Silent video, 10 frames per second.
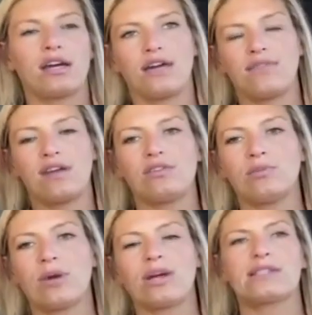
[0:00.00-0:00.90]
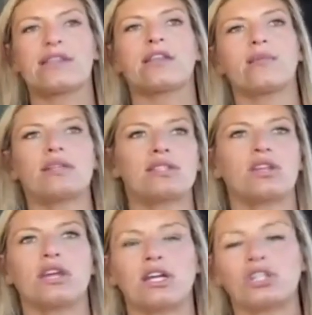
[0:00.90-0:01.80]
I've never pressed the limits
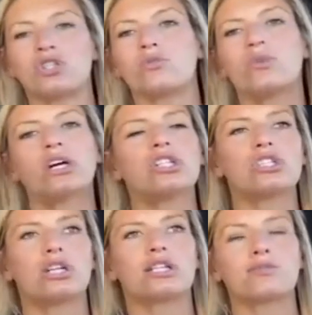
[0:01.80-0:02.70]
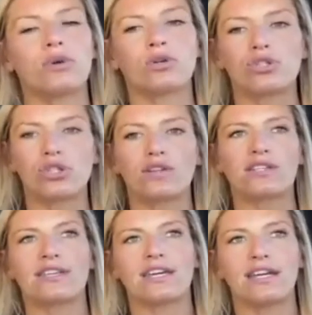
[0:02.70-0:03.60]
on like too much exposure on the
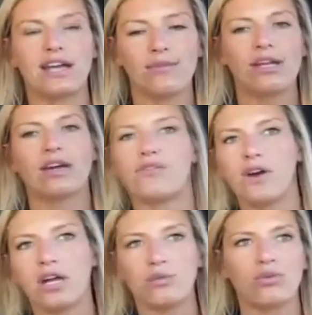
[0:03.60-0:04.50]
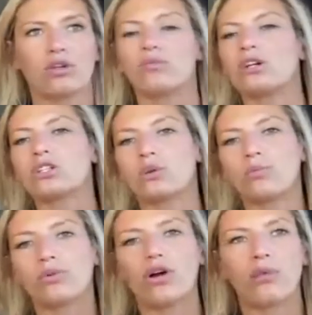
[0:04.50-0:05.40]
skin. I mean, I fight in pretty much a
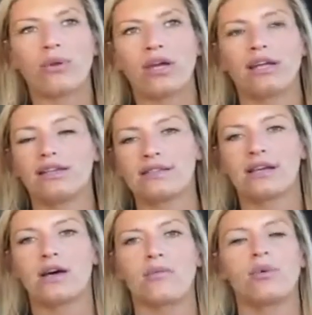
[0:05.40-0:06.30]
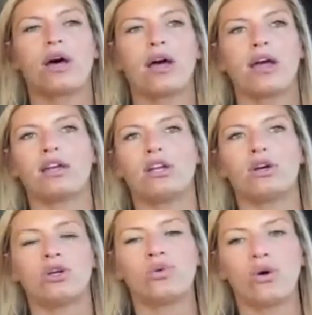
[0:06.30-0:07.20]
bra and panties, but you
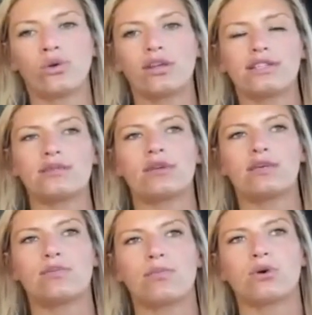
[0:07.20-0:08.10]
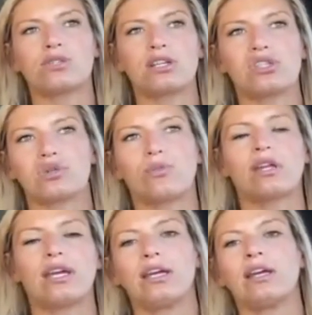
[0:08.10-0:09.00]
know, you won't really see me posting too
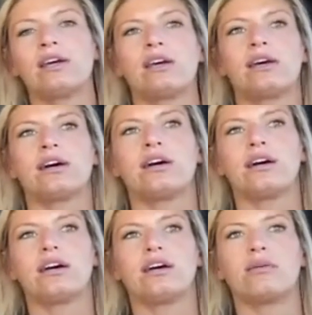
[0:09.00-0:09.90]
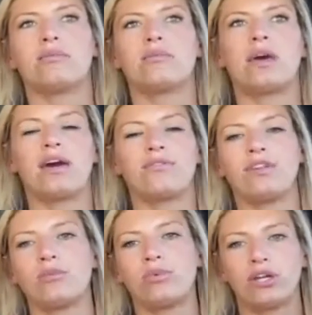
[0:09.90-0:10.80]
many
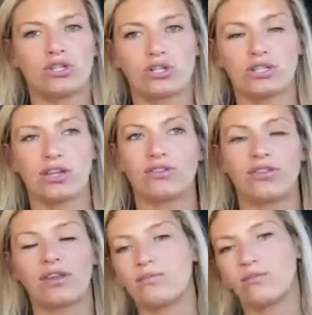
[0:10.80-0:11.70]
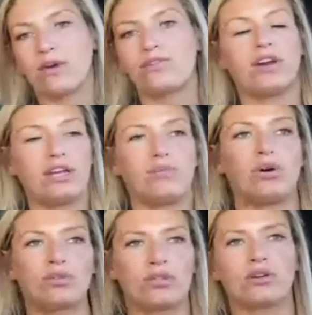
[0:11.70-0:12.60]
half naked pictures other than my fighting
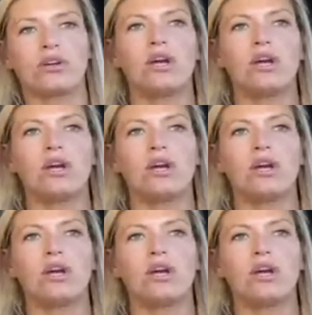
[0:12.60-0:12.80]
post. So